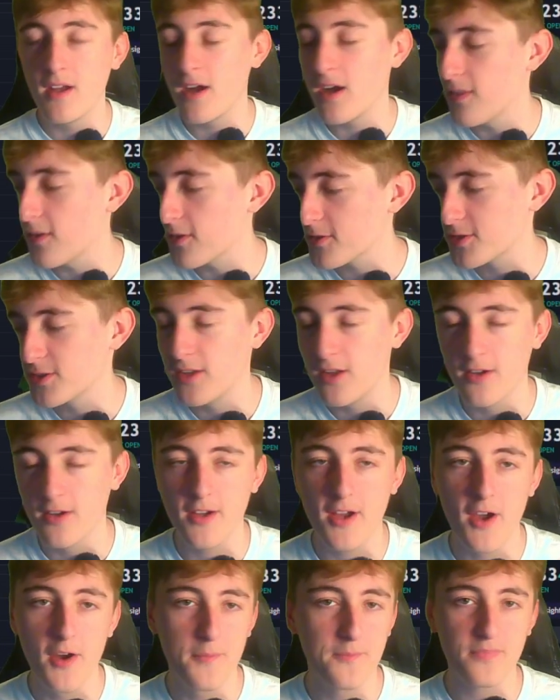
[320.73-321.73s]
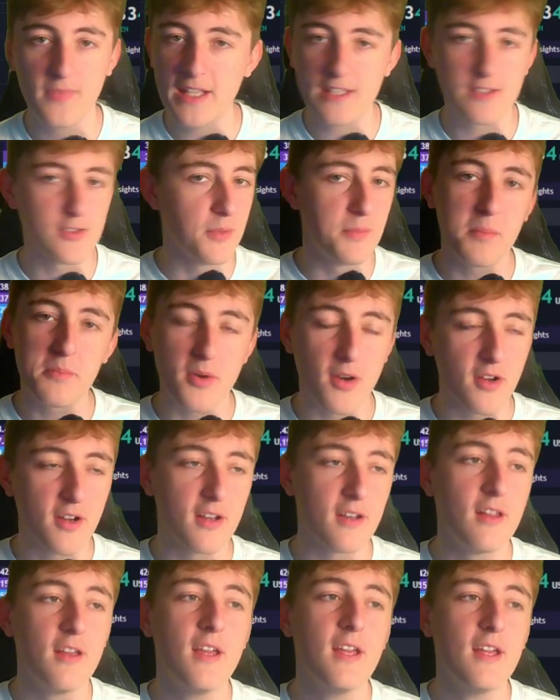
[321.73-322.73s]
not too long ago. It's all been
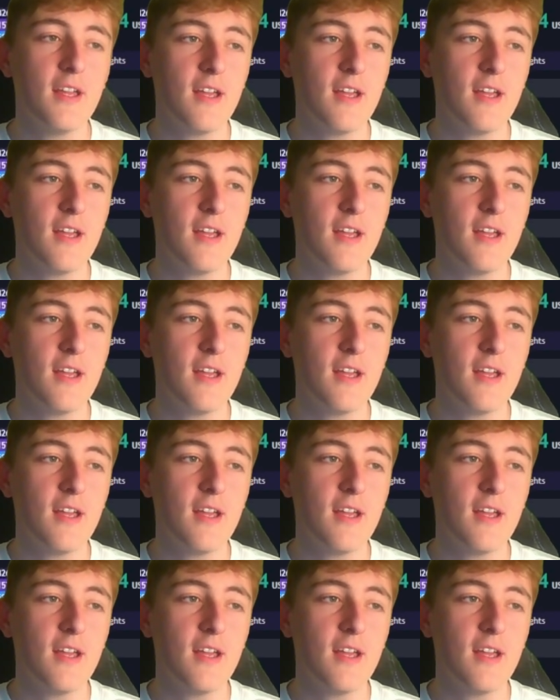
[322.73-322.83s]
broken.